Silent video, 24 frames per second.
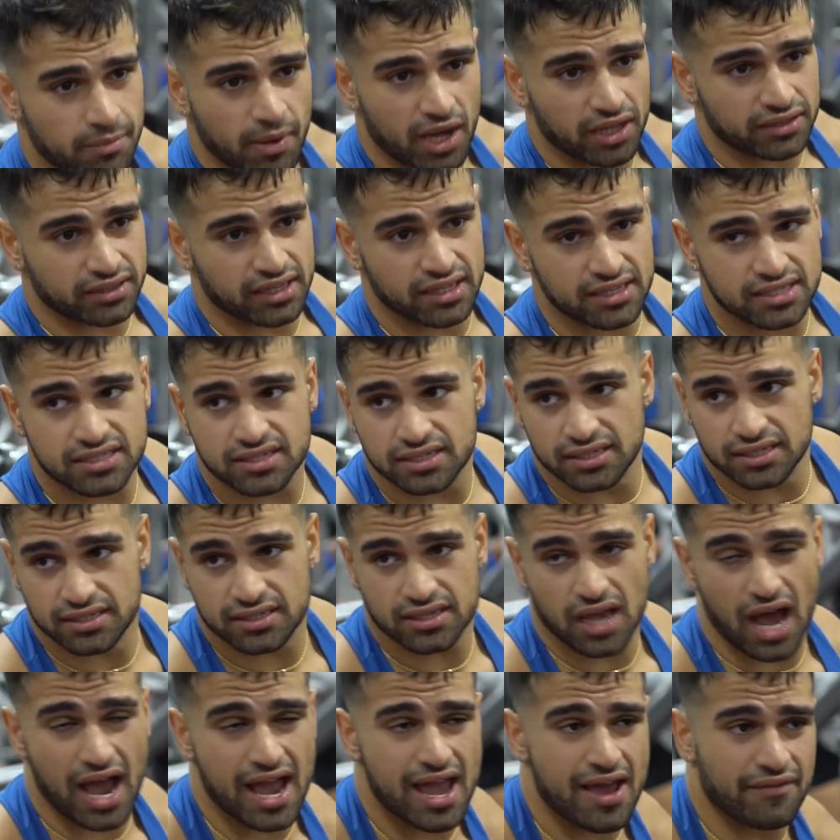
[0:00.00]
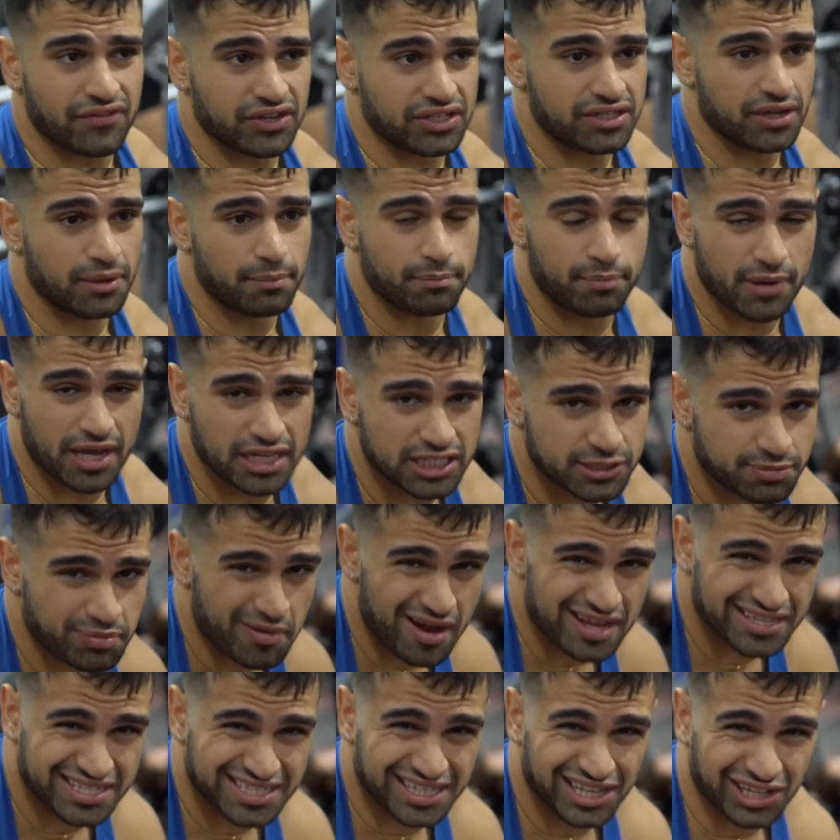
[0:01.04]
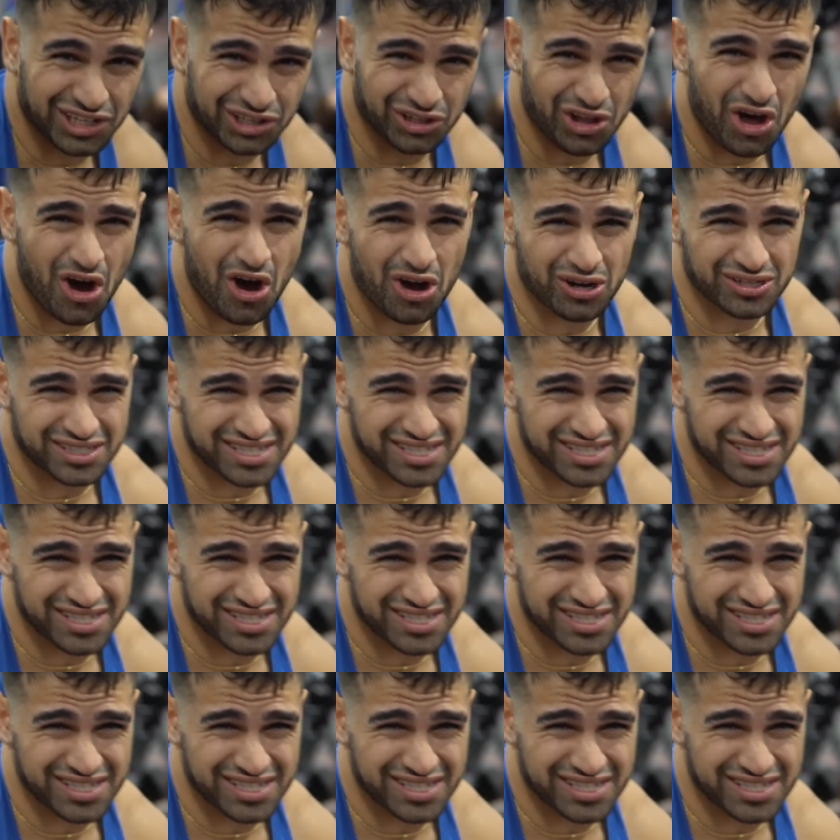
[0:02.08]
about this is I haven't done bench press in a long